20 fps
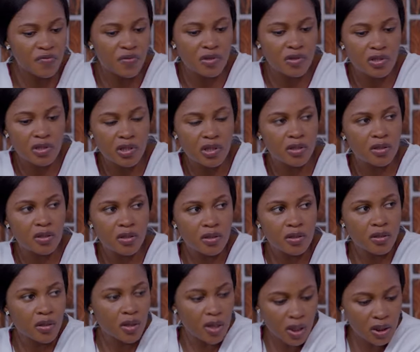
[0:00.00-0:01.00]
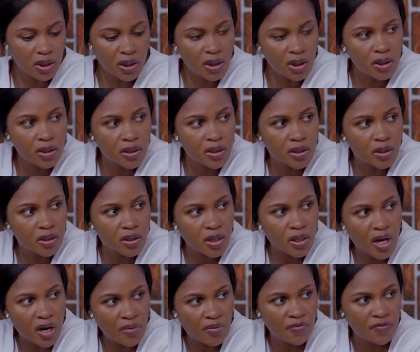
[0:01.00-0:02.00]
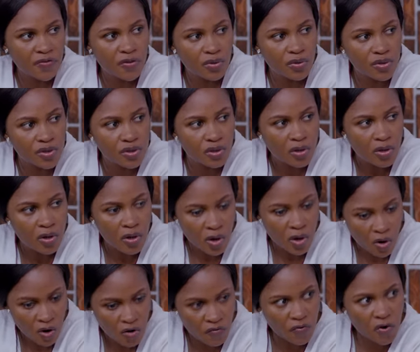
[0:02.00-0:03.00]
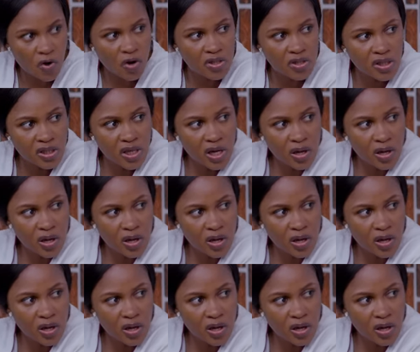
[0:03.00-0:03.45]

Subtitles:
obviously, I didn't. Of course